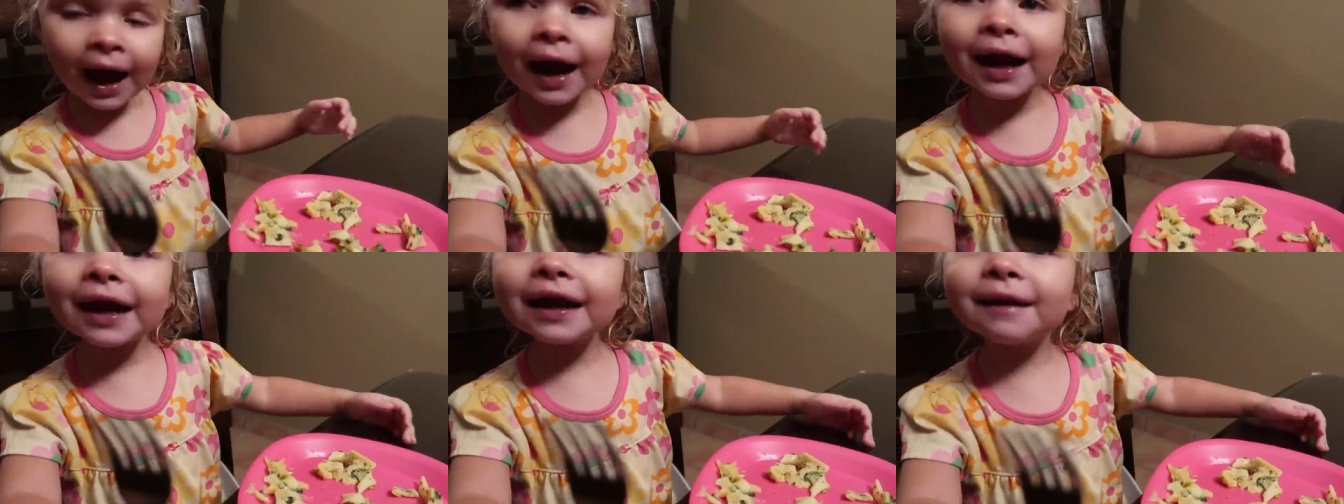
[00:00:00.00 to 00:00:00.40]

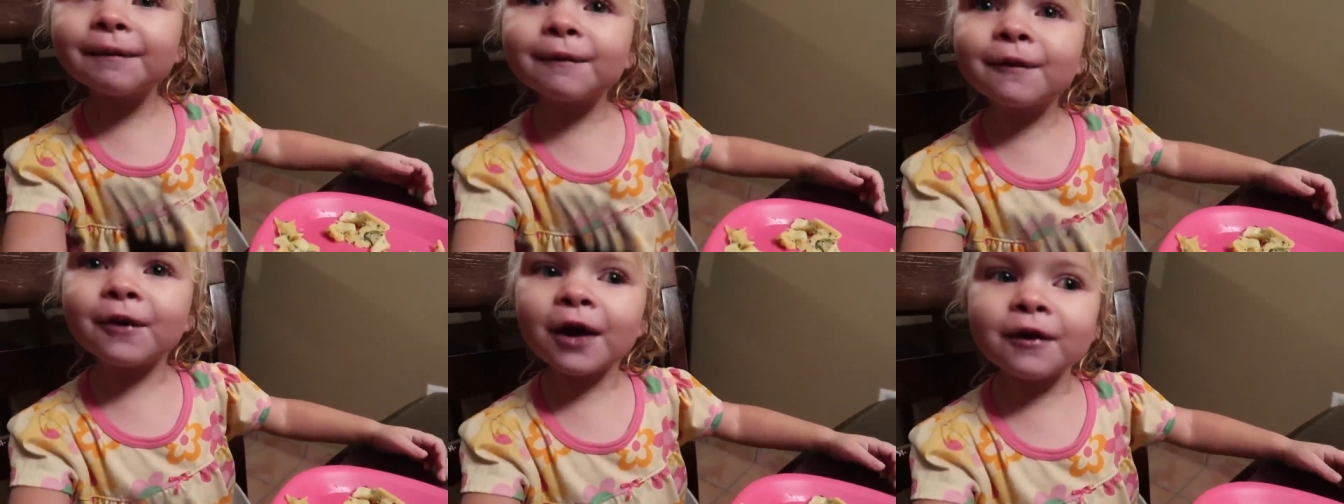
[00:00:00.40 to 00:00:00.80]

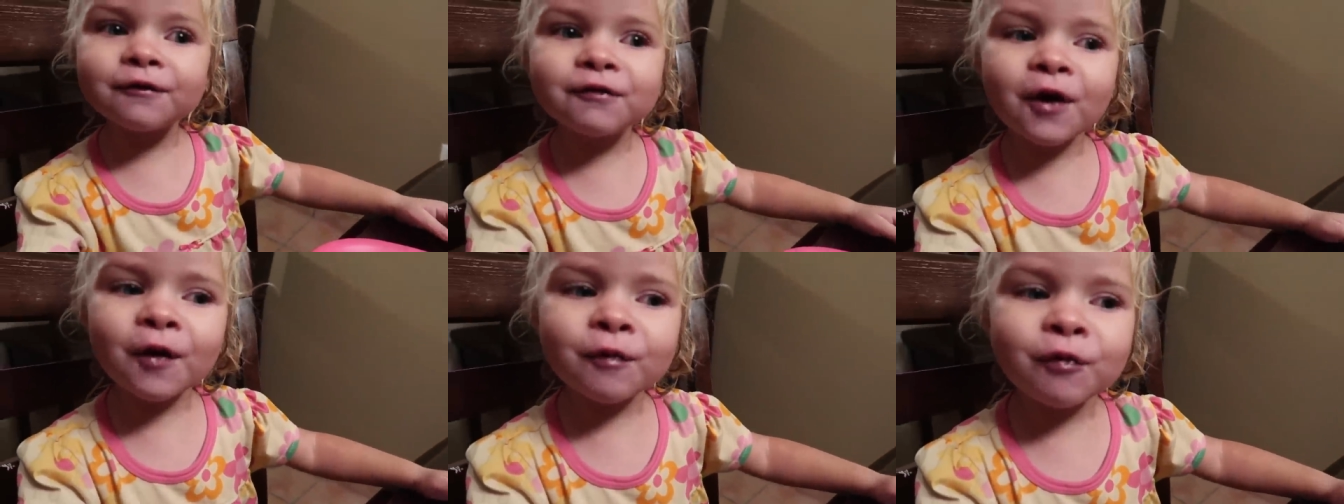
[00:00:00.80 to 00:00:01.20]
I eat
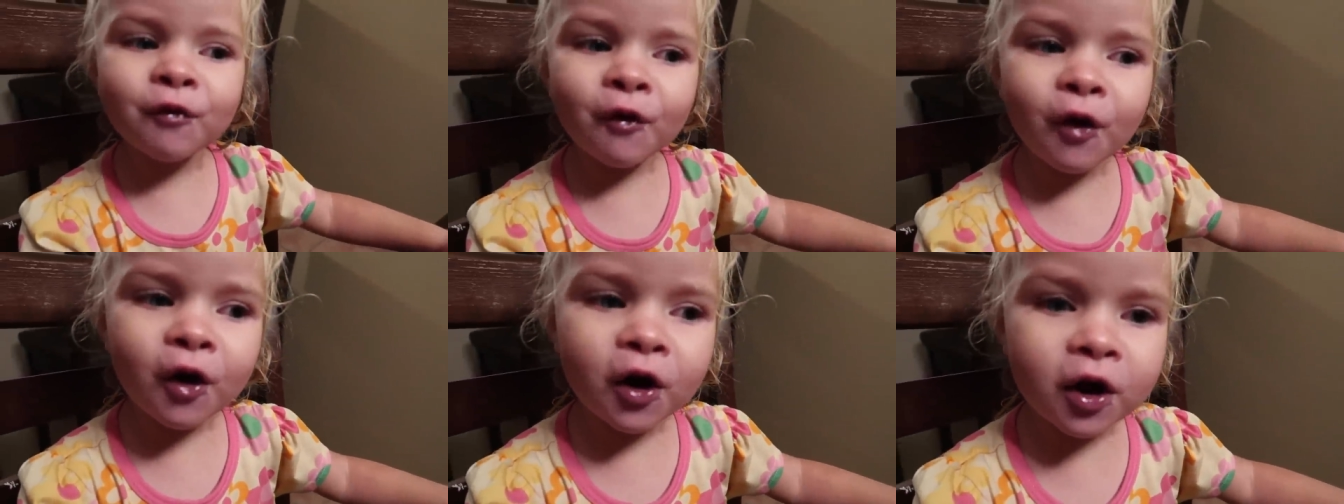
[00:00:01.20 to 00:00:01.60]
grateful
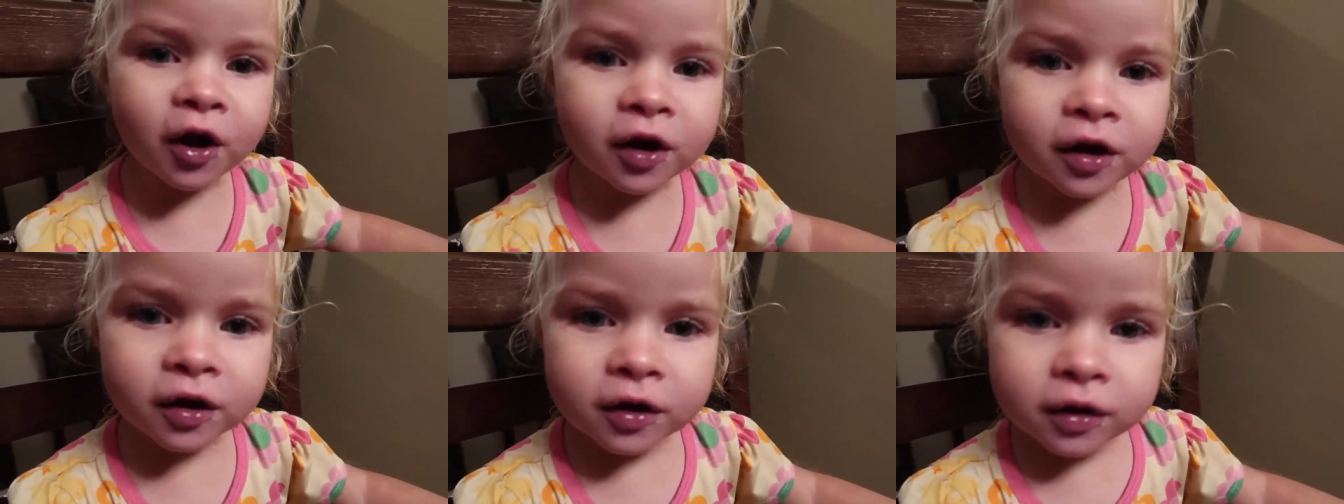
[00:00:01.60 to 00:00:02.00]
for
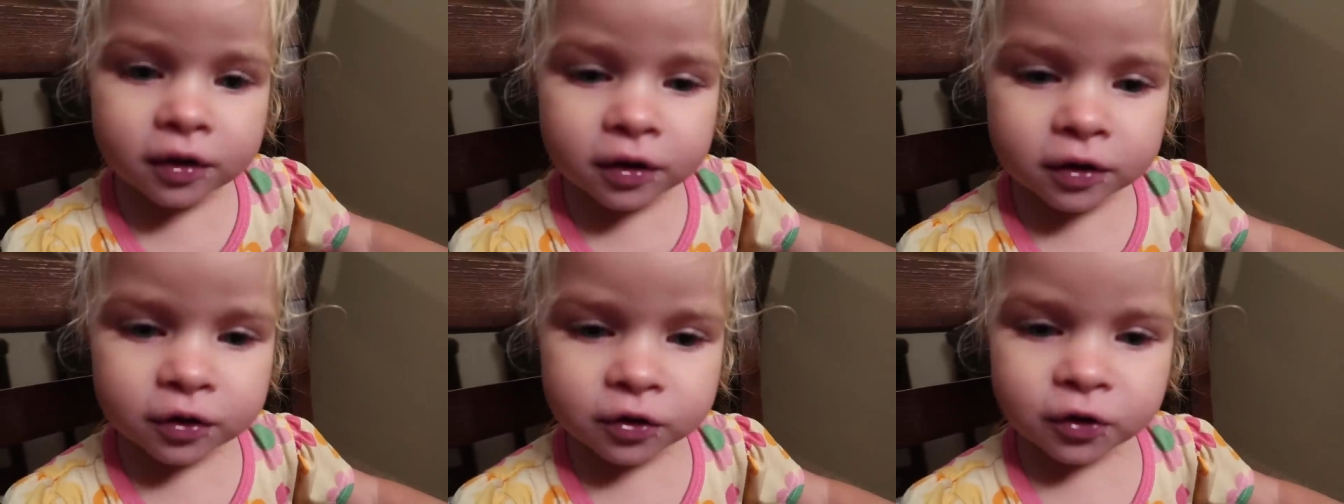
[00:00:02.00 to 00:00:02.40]

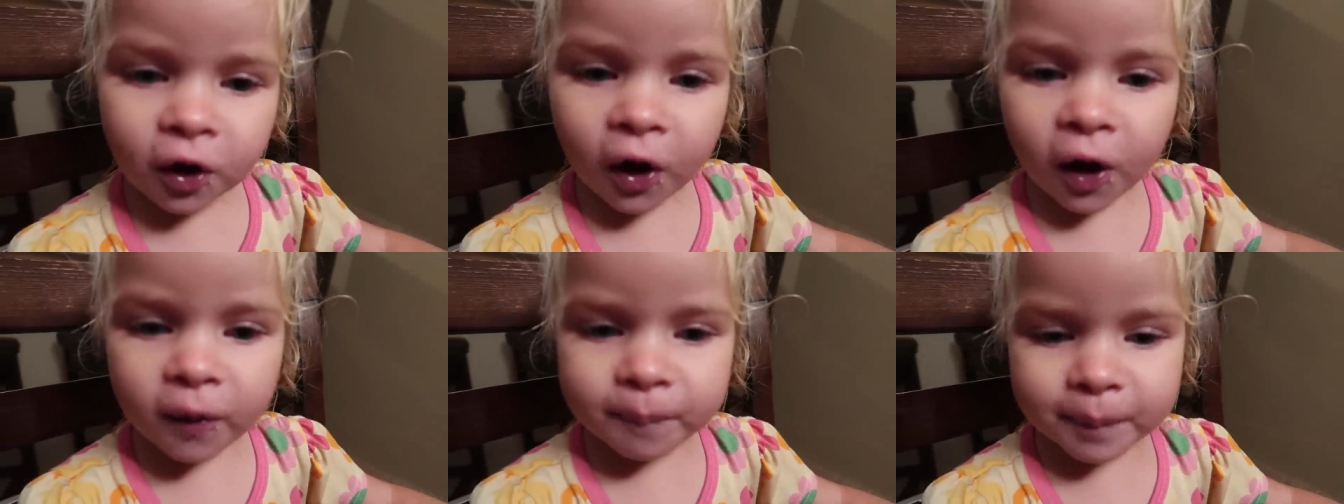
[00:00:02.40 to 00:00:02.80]

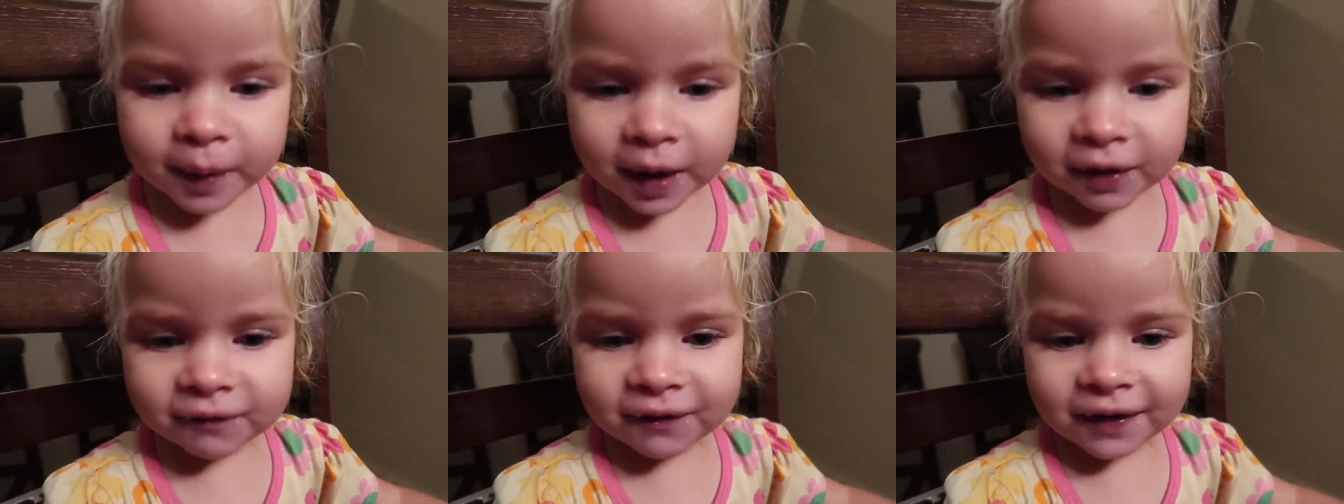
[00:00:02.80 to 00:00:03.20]

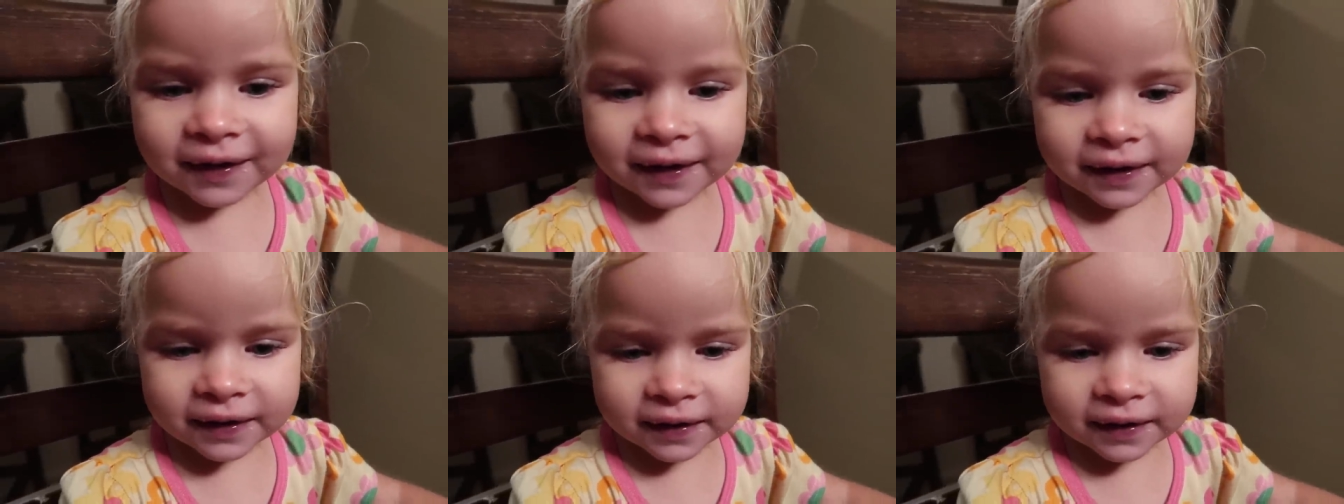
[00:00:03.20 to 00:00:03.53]
raspberry.